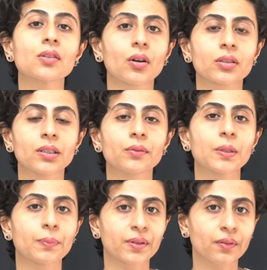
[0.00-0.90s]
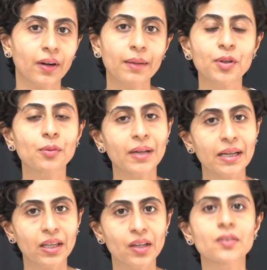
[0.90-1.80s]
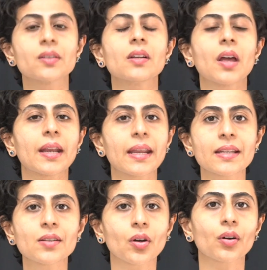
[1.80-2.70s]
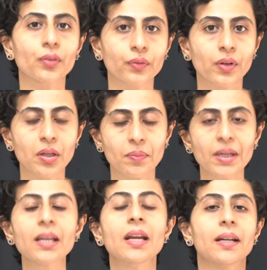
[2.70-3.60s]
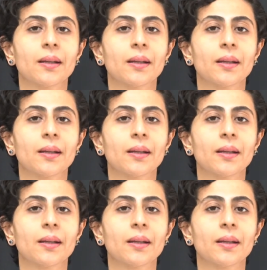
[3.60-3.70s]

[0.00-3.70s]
doctor will prescribe you medication and any sort of treatment